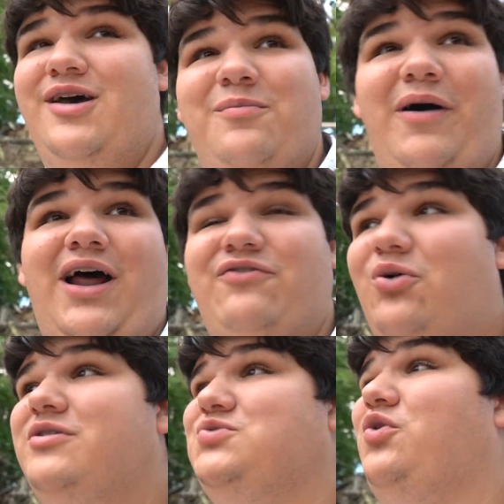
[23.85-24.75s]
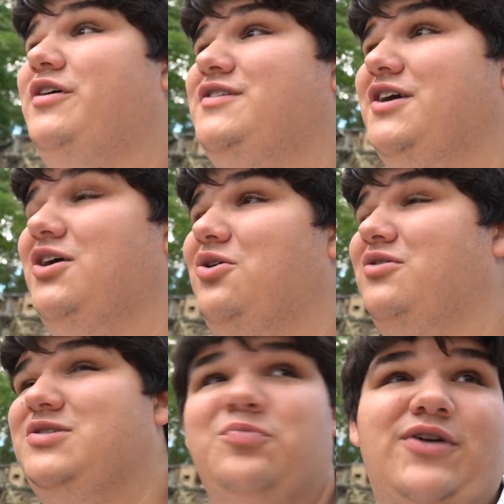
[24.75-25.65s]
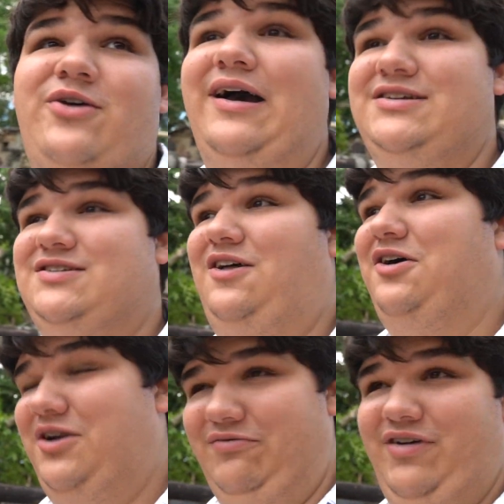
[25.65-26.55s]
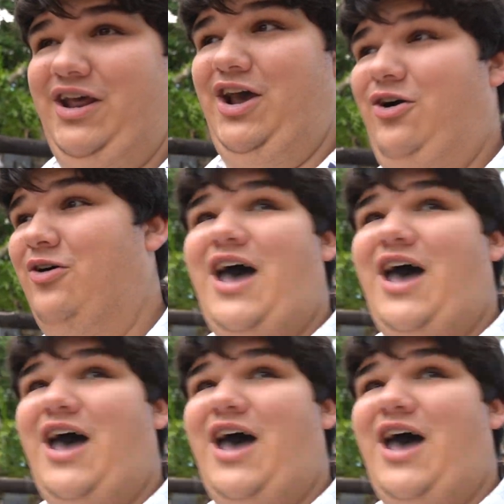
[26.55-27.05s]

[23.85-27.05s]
but I've always wanted to go to bring you guys along on a video.